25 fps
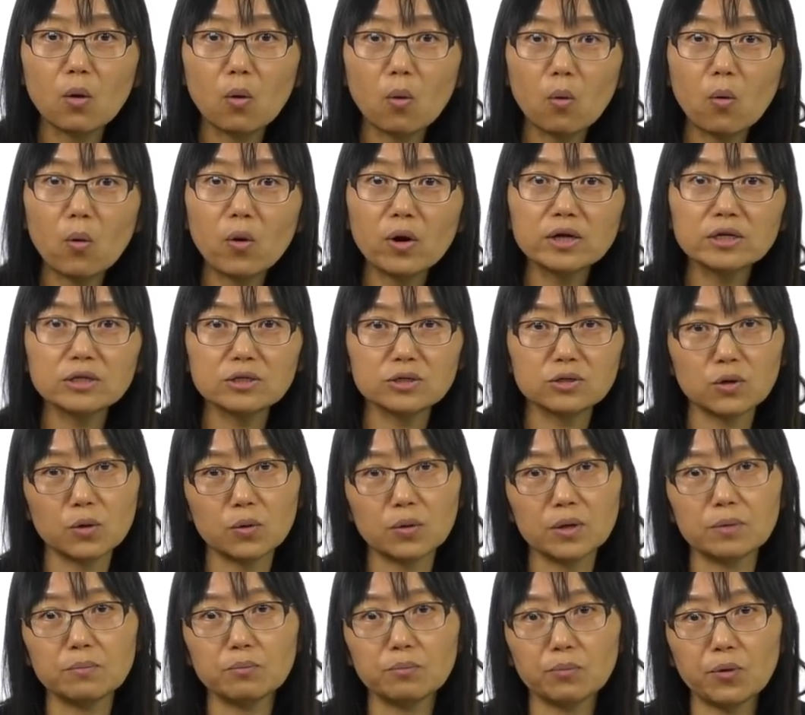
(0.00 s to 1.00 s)
or
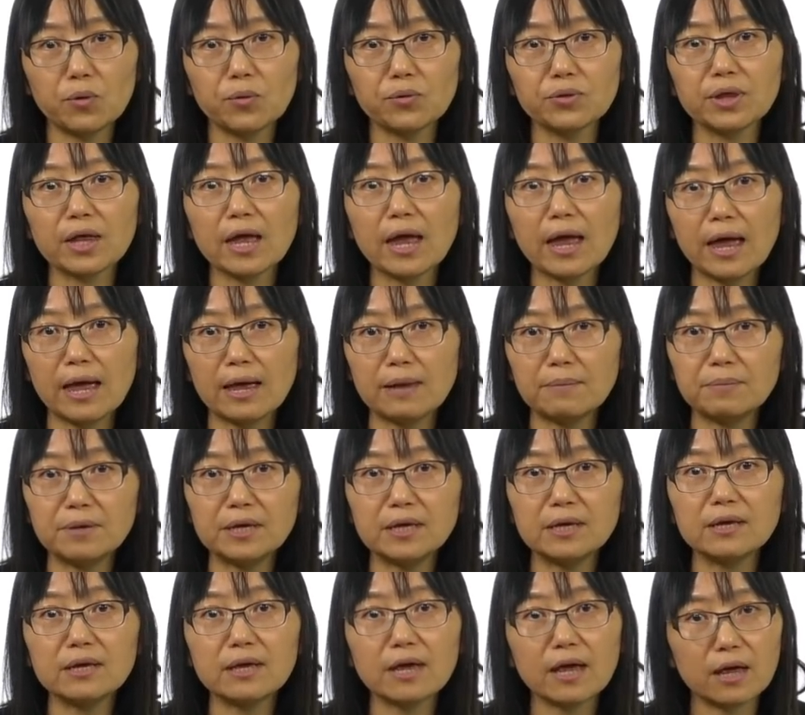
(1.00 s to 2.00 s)
showing both
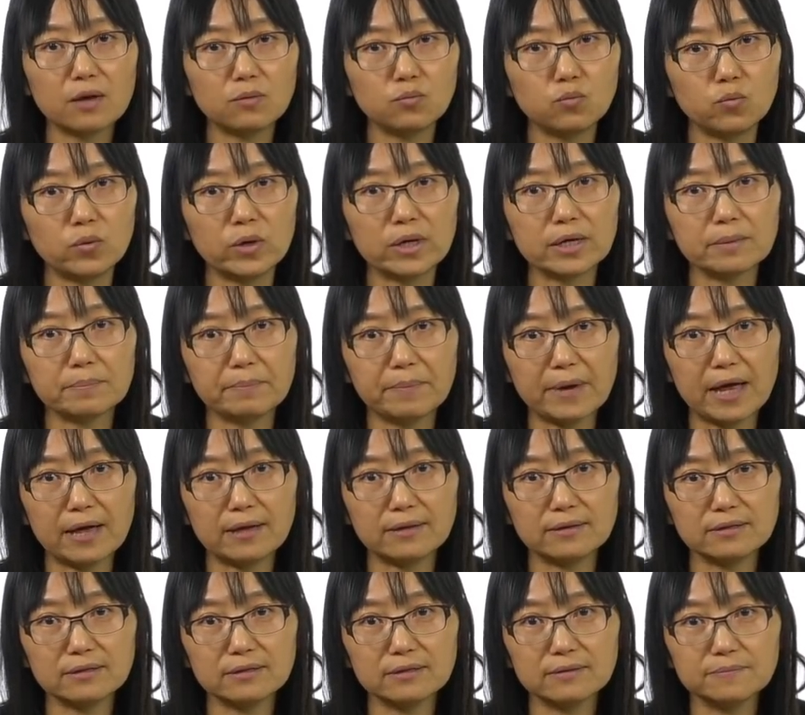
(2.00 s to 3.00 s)
AB and wick
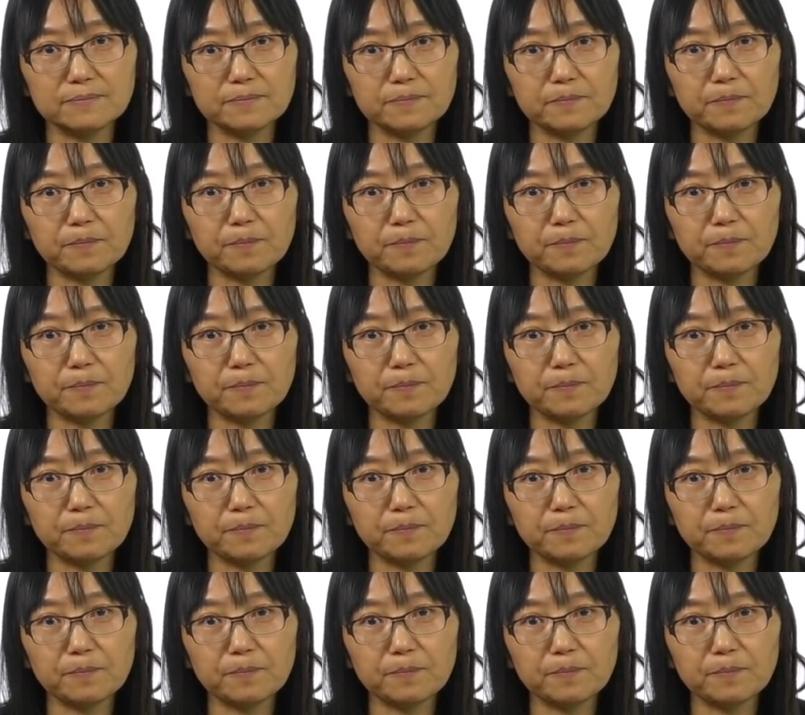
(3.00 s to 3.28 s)
bands.